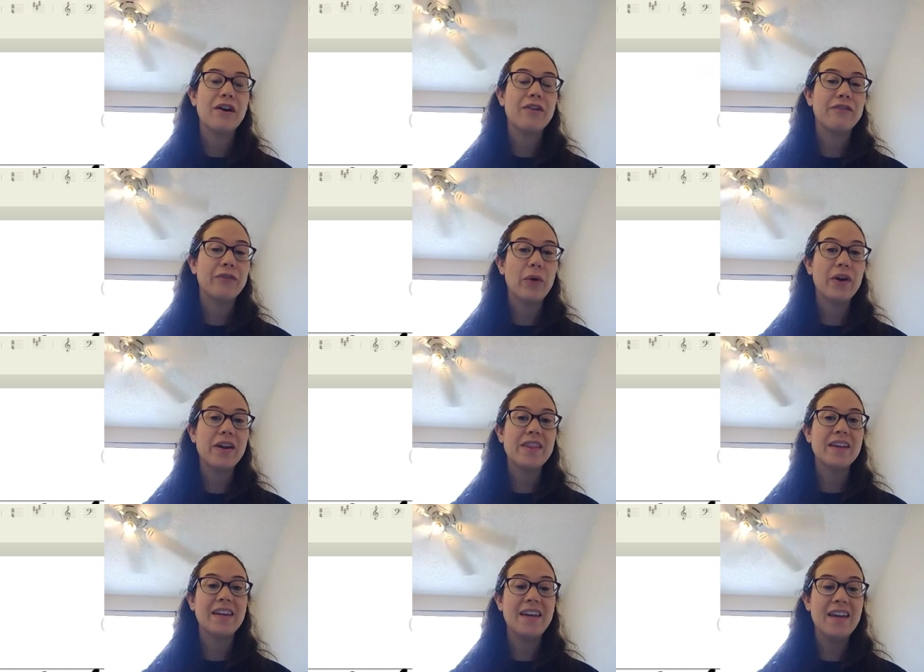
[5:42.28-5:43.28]
For
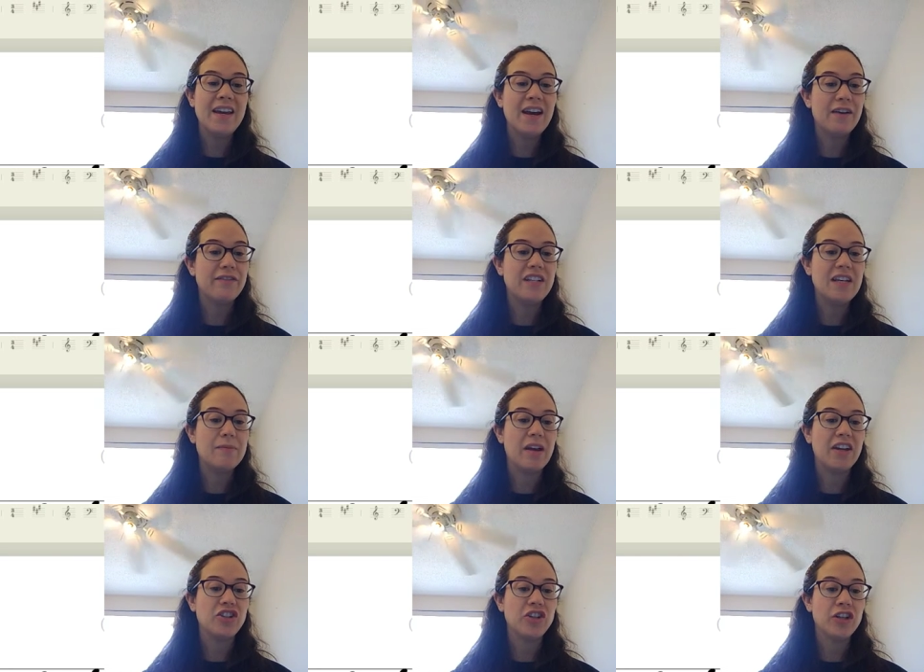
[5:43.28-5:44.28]
the key of D
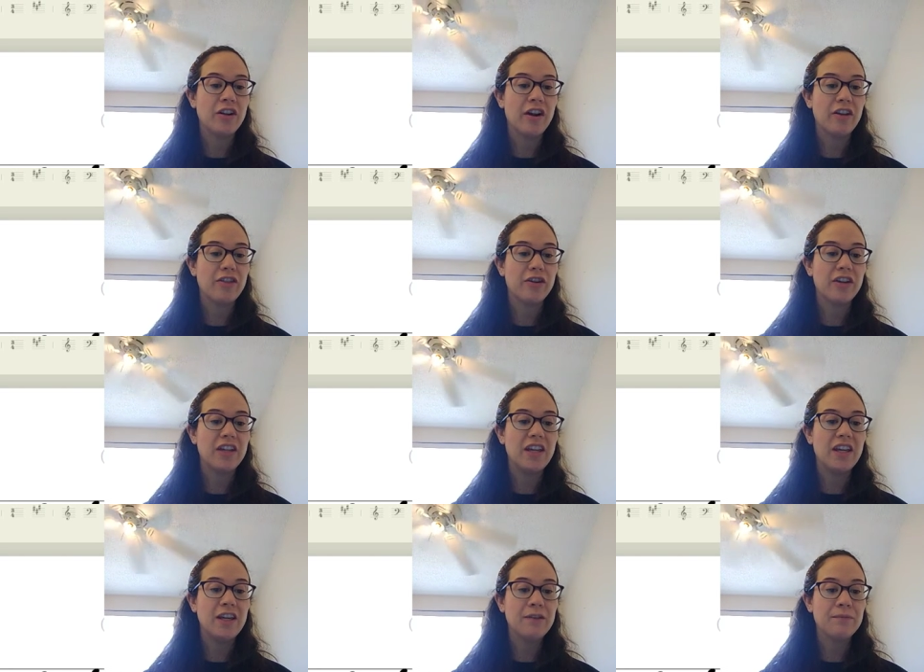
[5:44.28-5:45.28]
major, our third
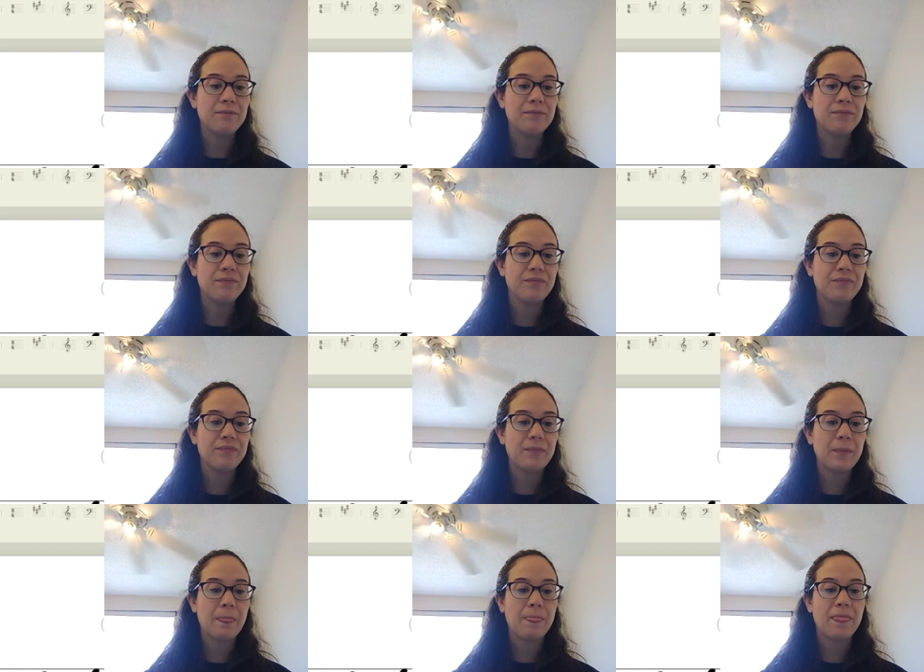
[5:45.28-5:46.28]
key,
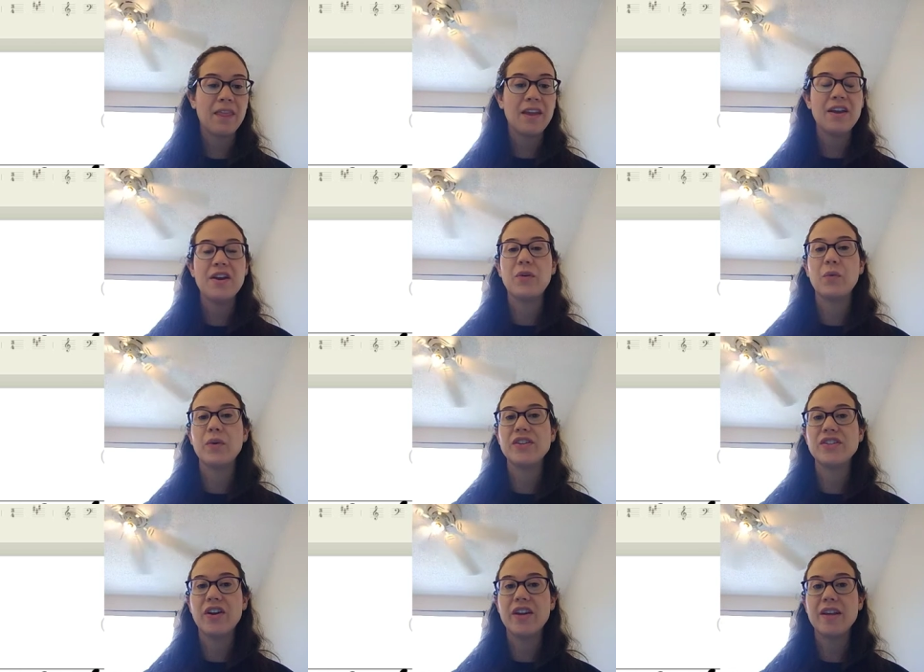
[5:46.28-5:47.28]
we're
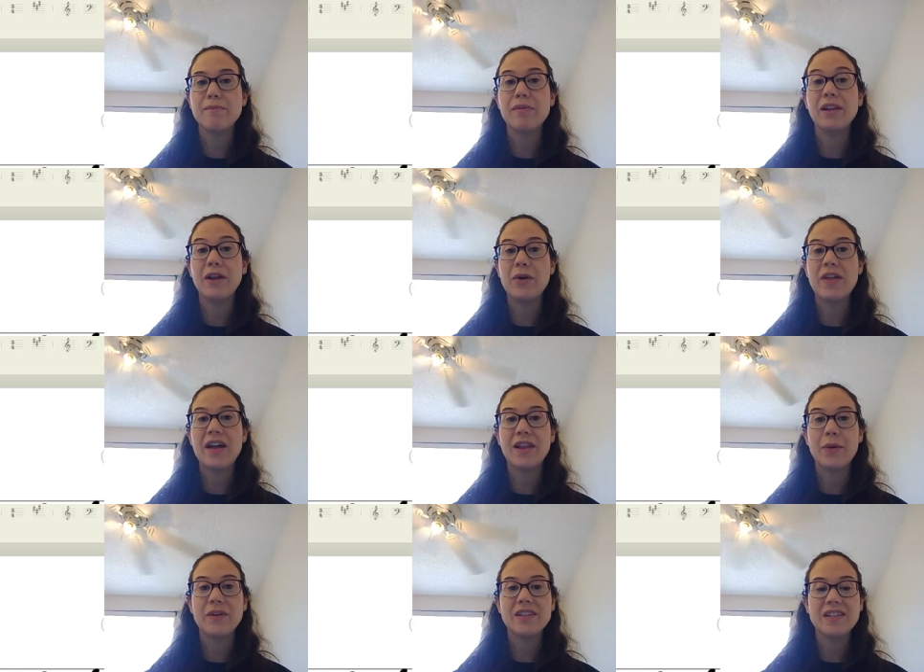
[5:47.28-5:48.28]
starting below that
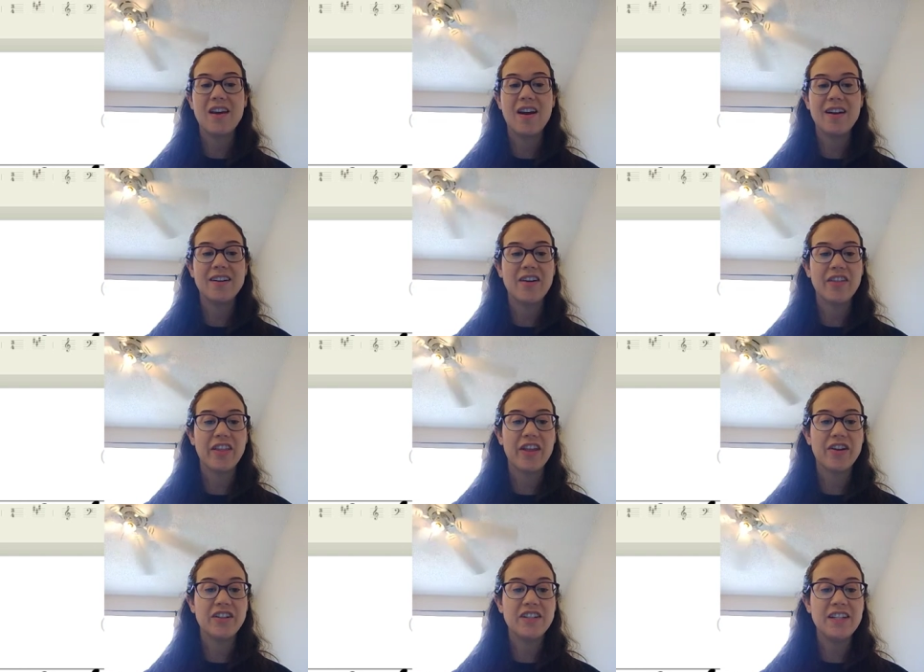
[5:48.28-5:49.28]
lowest line on the
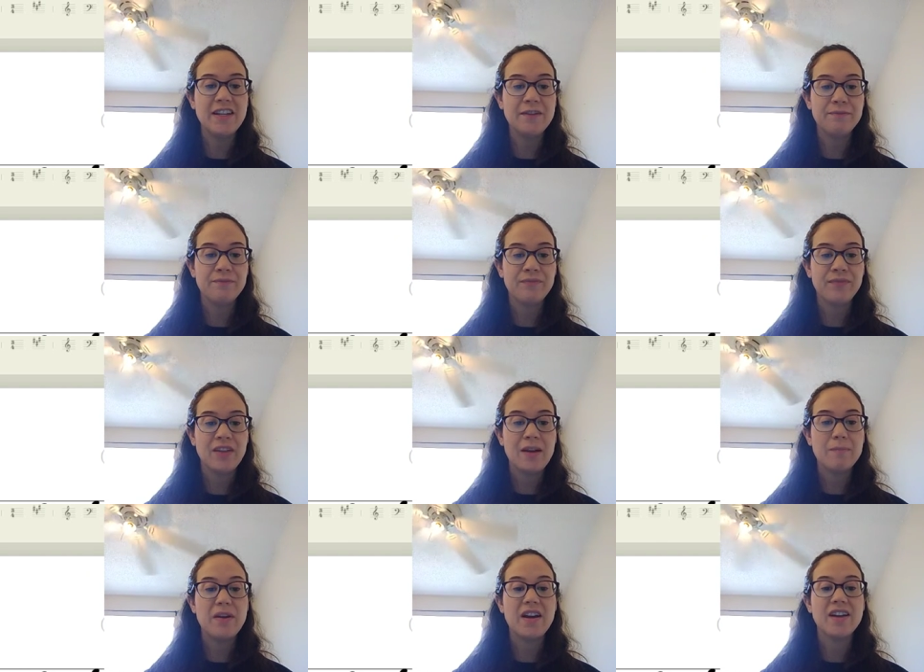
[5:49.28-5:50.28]
letter D
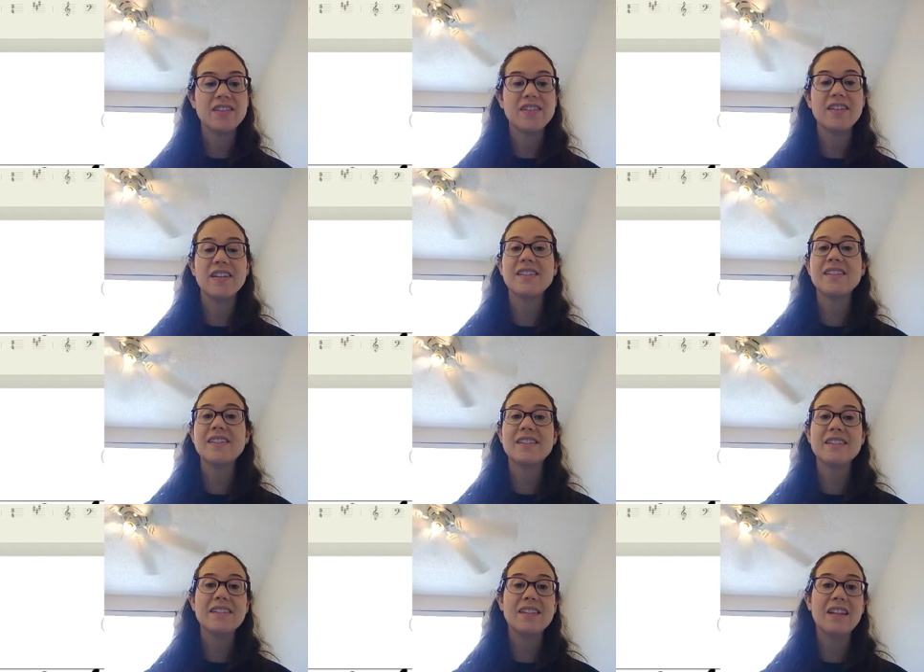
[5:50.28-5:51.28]
because the
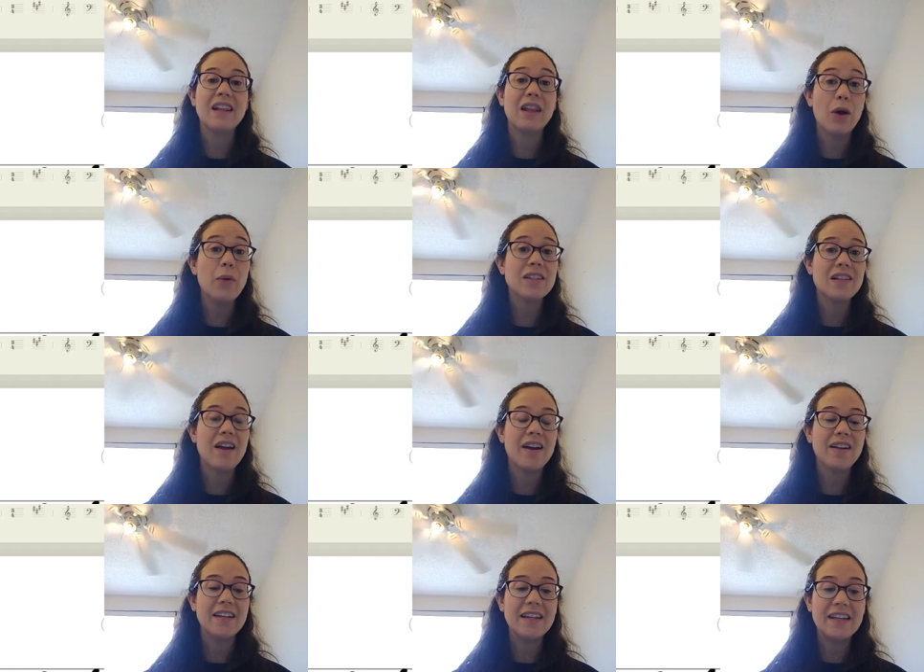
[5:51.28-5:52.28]
lowest
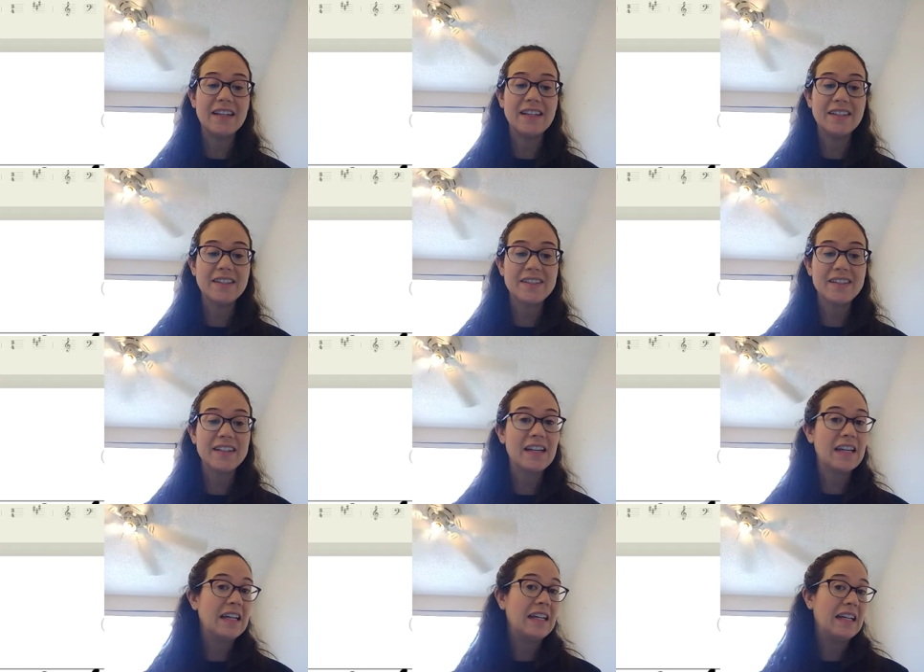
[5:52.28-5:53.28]
line is
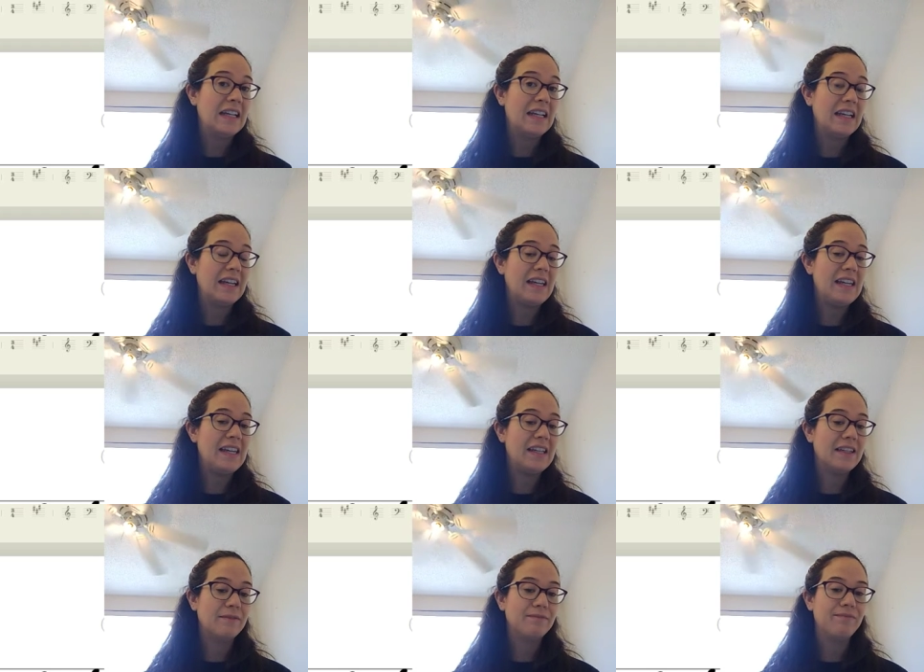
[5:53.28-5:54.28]

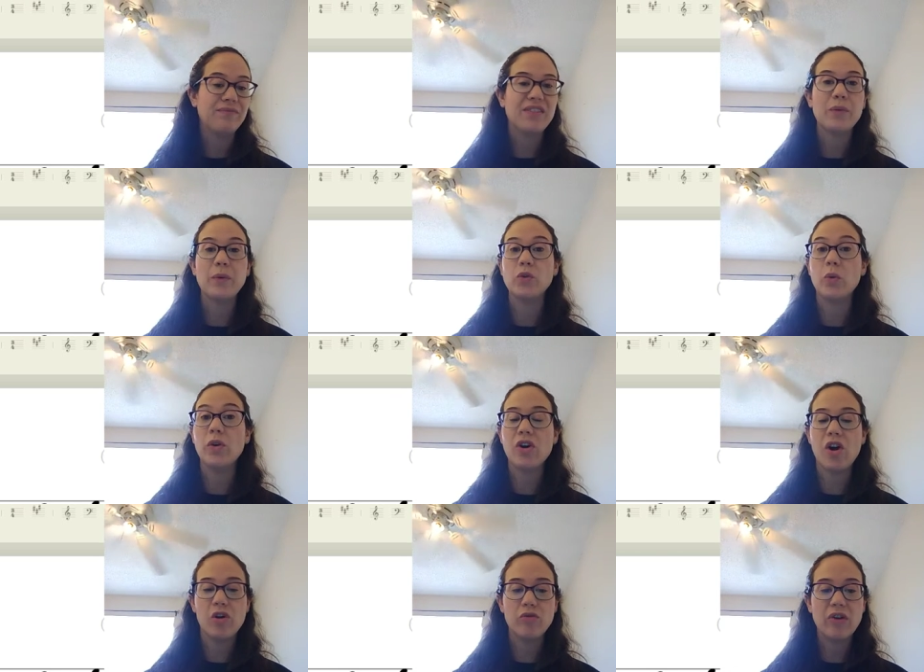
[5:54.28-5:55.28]
E, which we'll
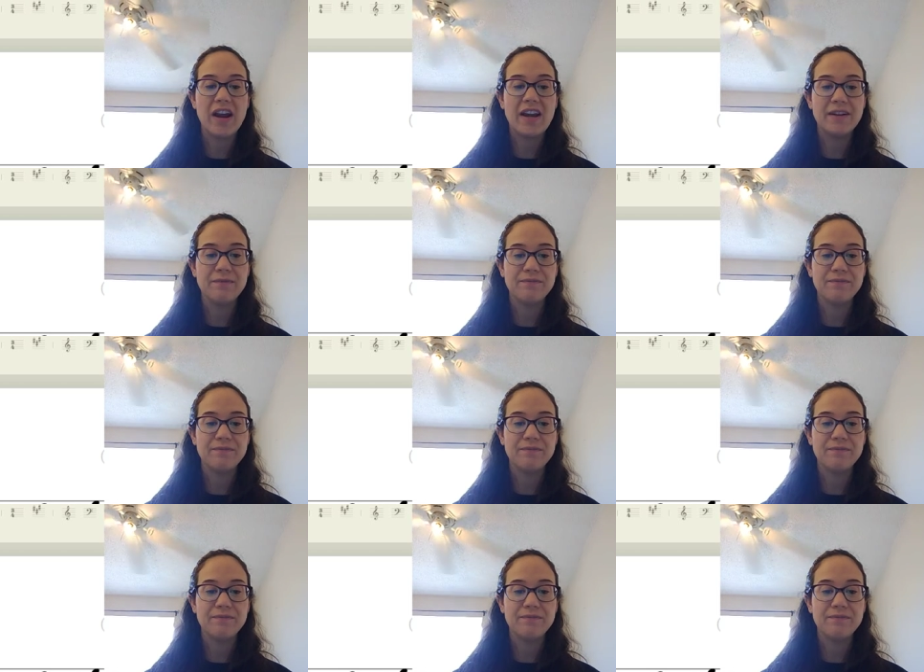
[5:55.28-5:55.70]
call re.